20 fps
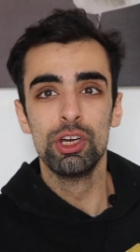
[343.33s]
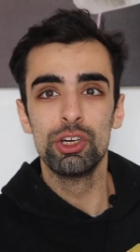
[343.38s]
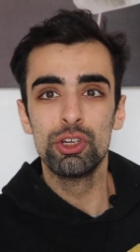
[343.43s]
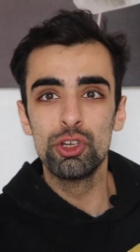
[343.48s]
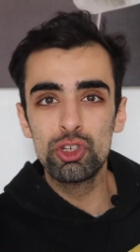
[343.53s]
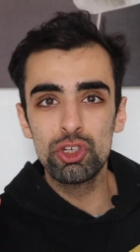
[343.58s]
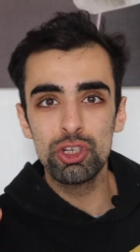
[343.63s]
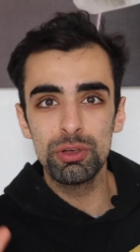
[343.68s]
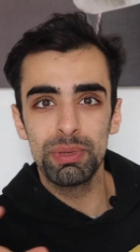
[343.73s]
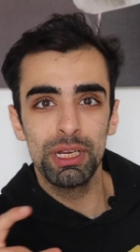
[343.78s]

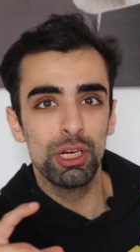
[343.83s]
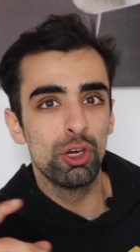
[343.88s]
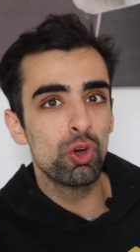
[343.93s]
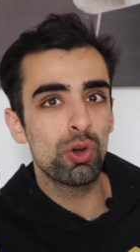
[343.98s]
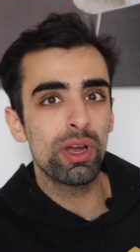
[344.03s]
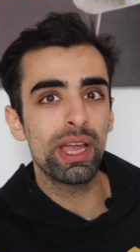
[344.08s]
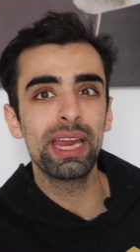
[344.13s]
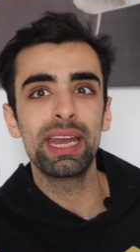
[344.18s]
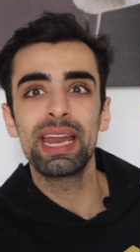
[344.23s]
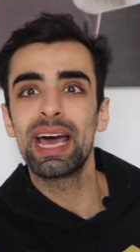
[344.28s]
You should be
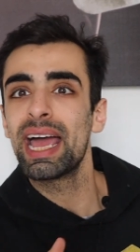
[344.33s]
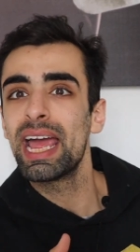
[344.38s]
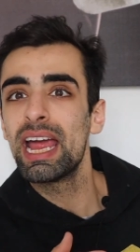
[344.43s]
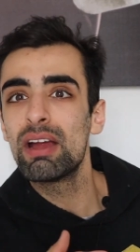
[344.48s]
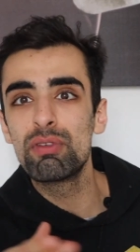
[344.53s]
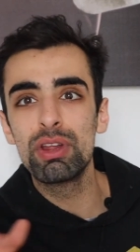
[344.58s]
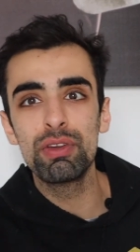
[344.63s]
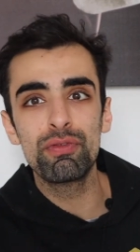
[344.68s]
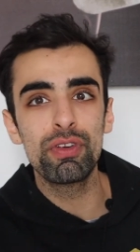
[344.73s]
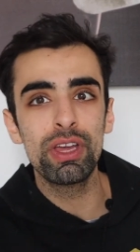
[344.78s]
looking at
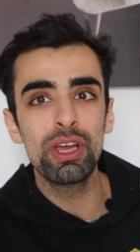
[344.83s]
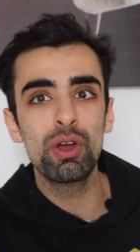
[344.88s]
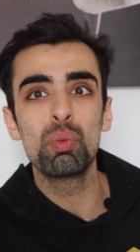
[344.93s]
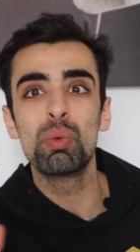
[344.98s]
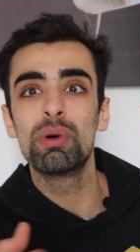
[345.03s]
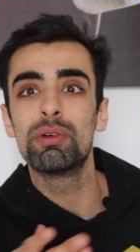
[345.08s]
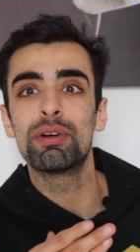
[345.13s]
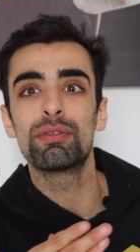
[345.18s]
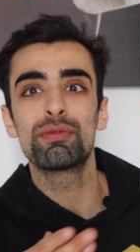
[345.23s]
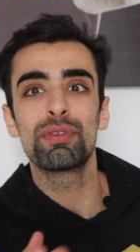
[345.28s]
everything
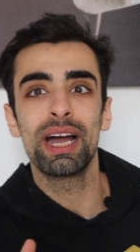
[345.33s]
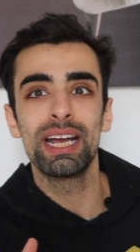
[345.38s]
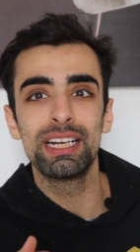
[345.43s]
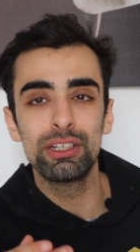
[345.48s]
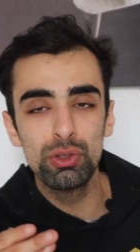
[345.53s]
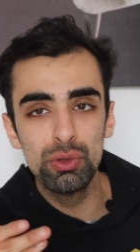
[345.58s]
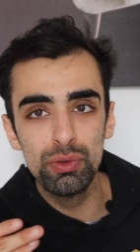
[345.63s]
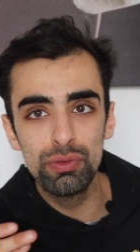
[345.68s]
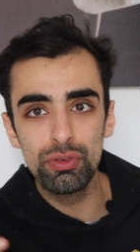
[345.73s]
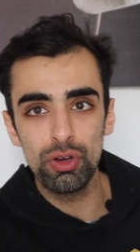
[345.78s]
with a fine
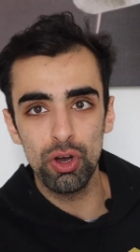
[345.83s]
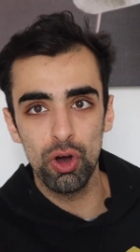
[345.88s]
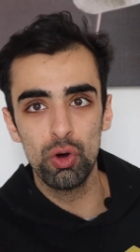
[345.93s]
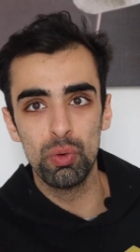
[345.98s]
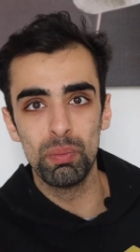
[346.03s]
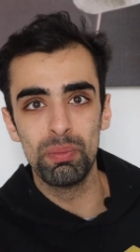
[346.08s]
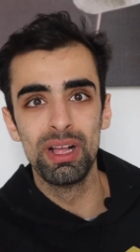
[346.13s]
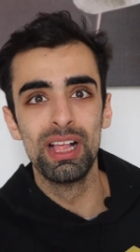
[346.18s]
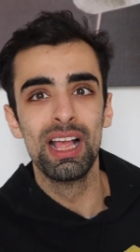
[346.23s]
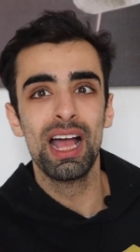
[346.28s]
tooth
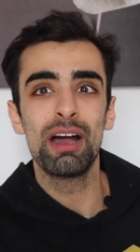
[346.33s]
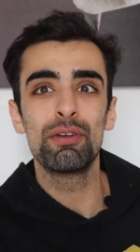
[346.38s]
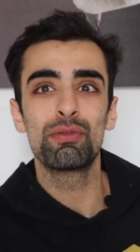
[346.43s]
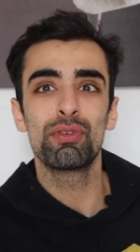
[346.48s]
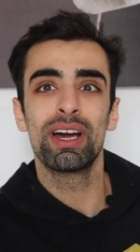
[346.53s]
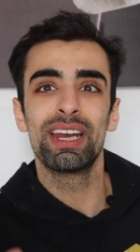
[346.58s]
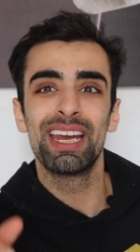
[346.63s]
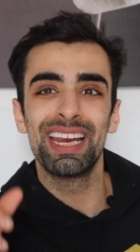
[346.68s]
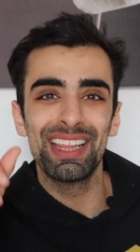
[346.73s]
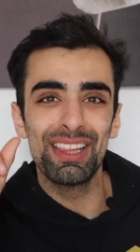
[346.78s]
comb and
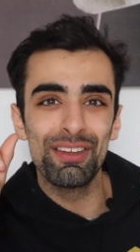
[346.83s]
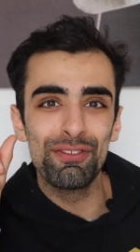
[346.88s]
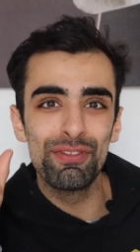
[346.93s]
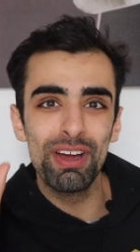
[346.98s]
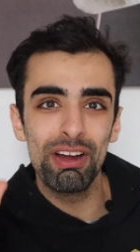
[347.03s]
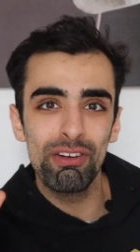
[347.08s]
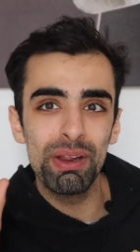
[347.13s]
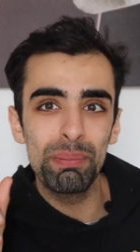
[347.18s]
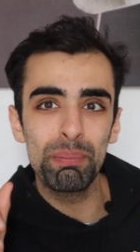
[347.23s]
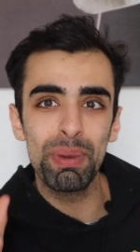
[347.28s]
finding the
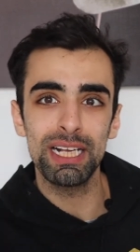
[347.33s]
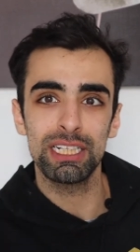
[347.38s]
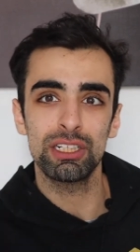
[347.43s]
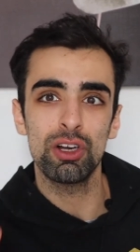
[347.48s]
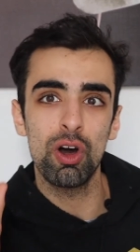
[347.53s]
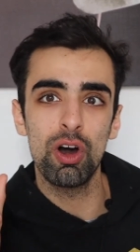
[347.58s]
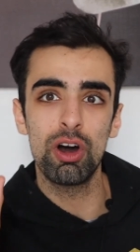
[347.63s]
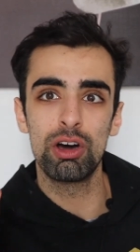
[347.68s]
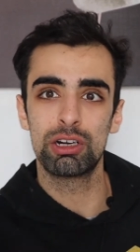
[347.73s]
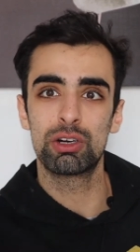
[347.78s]
very best
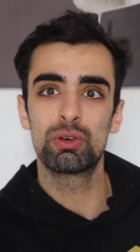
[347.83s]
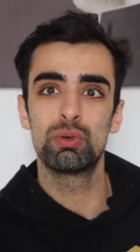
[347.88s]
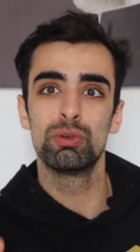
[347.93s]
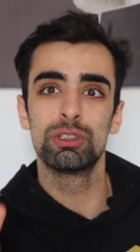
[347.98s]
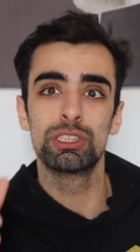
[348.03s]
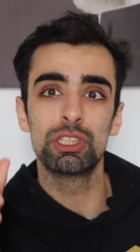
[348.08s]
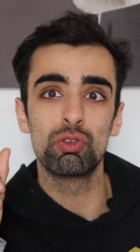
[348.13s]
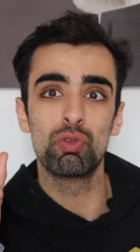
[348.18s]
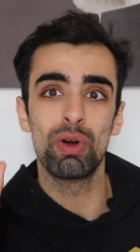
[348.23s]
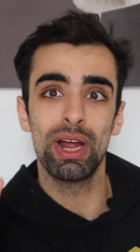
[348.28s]

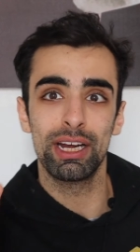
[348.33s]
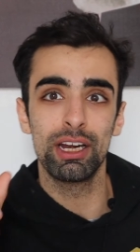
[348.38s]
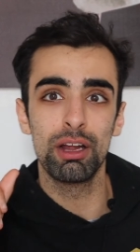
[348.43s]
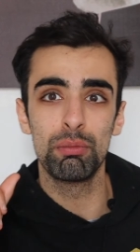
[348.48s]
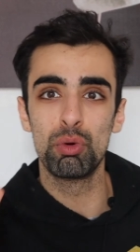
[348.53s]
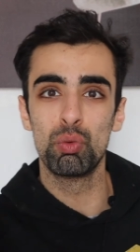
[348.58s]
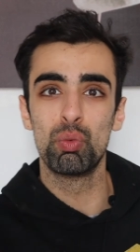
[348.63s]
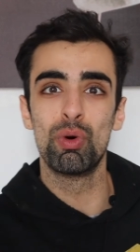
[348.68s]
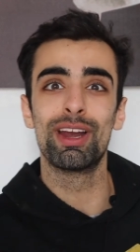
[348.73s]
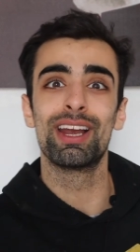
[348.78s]
articles to rank
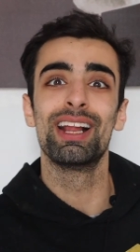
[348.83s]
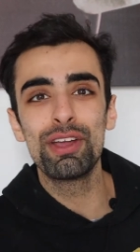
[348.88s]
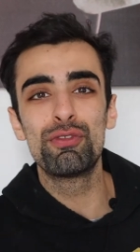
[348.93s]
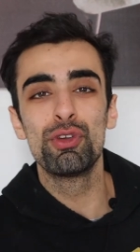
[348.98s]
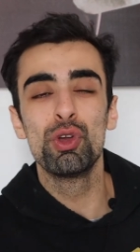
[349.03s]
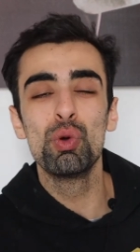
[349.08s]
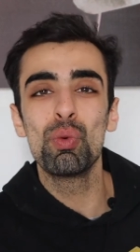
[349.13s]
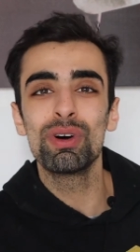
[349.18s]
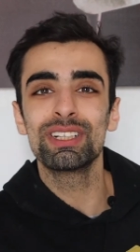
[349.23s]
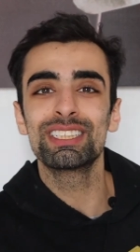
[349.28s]
number one. If
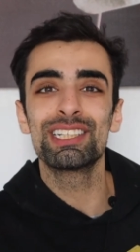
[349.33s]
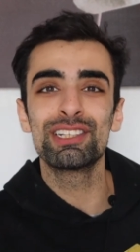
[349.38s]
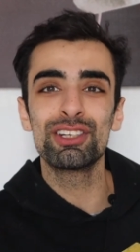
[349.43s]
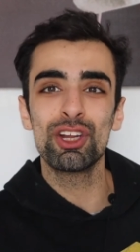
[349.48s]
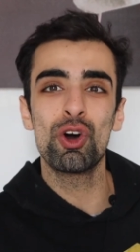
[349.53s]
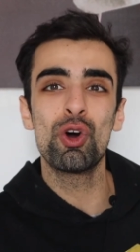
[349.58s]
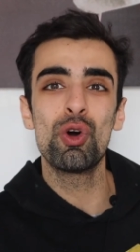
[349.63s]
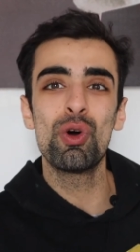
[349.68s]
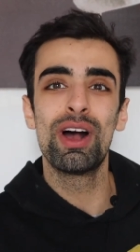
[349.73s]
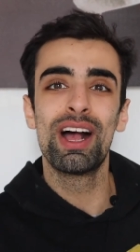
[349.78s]
you want to
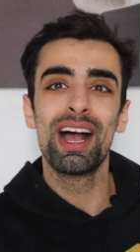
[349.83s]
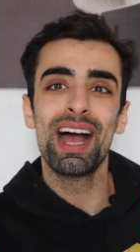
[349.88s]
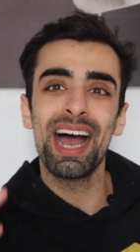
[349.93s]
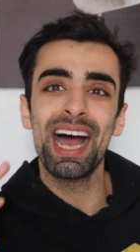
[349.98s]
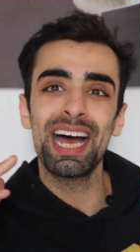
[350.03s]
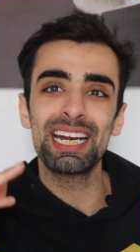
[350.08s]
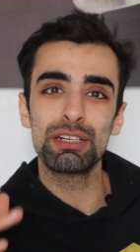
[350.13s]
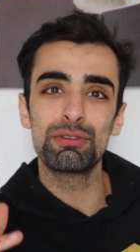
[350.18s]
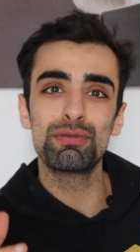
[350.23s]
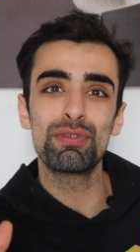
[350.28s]
know
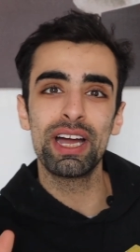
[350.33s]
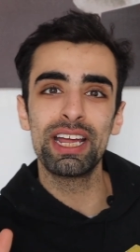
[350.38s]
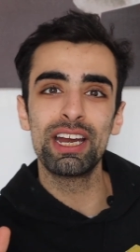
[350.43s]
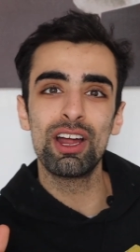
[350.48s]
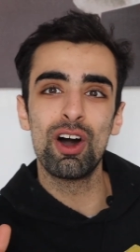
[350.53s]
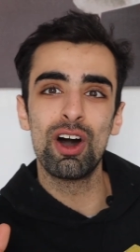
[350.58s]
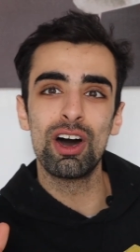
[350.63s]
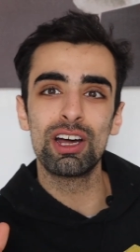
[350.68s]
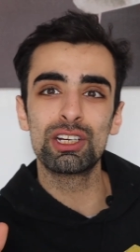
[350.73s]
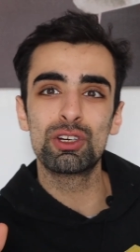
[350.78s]
how to find
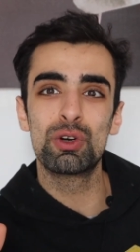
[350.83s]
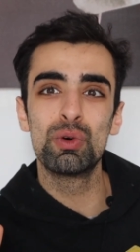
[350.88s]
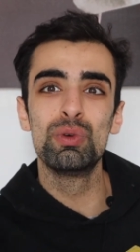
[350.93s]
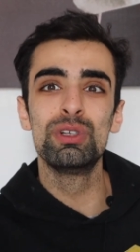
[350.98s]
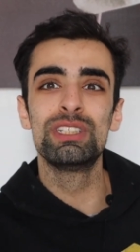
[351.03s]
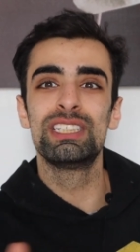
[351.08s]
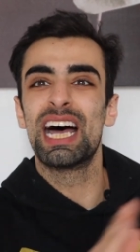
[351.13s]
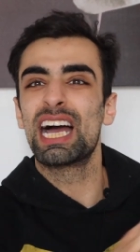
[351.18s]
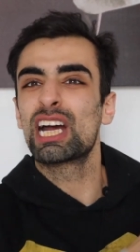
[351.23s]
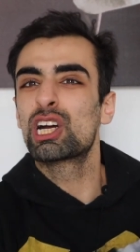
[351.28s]

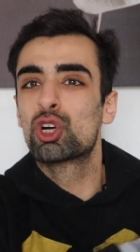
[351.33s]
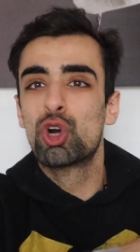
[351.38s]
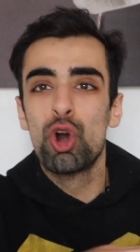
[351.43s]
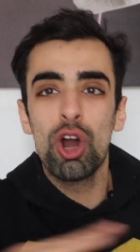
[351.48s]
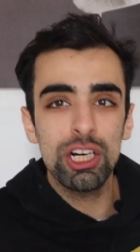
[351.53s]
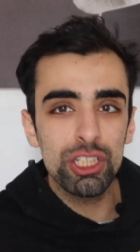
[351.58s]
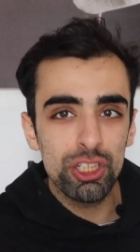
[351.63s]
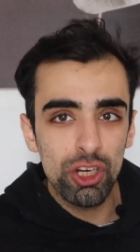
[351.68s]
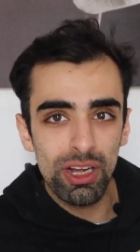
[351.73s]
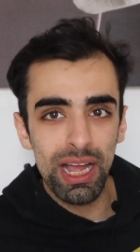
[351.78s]
articles that
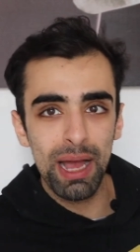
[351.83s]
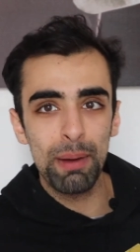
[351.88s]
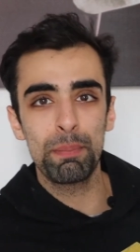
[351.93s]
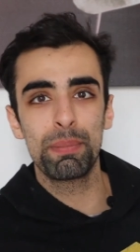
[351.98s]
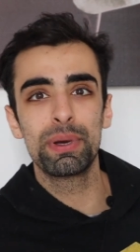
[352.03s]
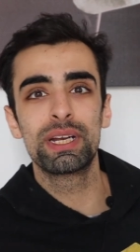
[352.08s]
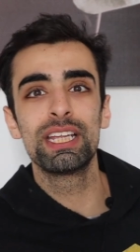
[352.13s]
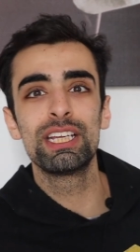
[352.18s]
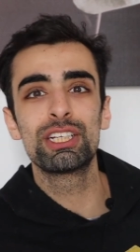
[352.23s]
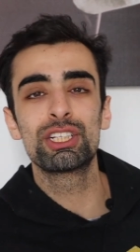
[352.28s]
crush your
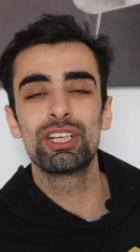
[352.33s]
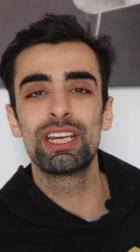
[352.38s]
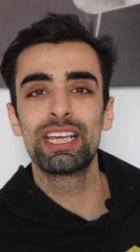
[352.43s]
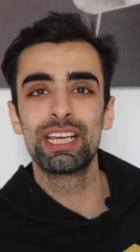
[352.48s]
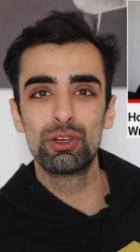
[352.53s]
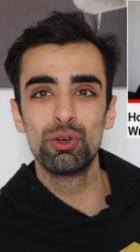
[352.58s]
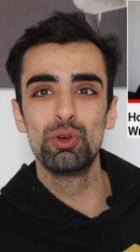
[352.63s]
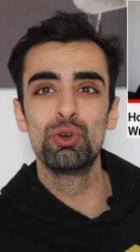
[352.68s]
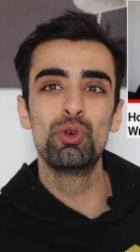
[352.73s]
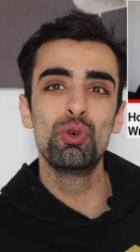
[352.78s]
competition
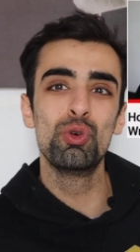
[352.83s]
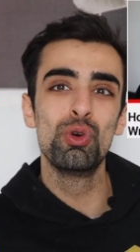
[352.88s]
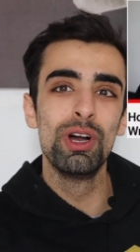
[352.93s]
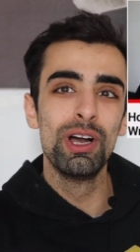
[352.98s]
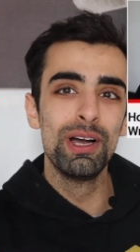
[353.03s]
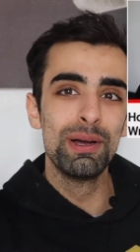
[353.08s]
in Google,